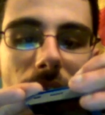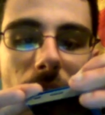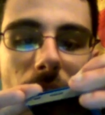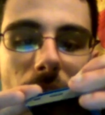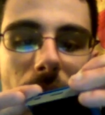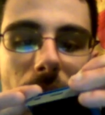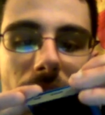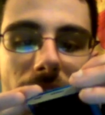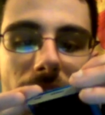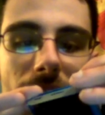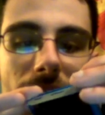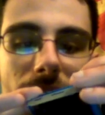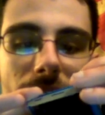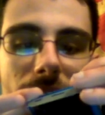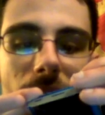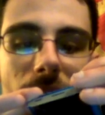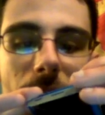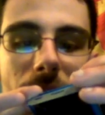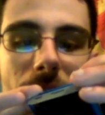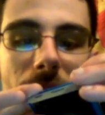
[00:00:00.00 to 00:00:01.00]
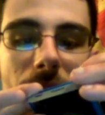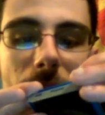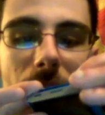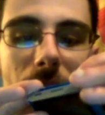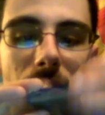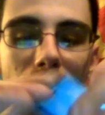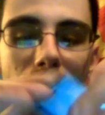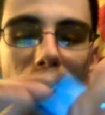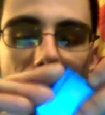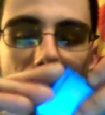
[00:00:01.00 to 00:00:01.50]
Big ass company, but
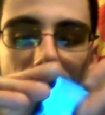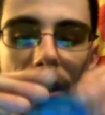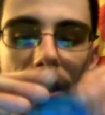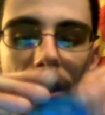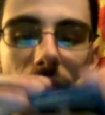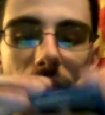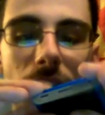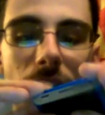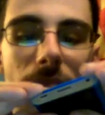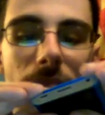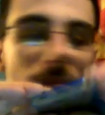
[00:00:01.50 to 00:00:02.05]
you know what?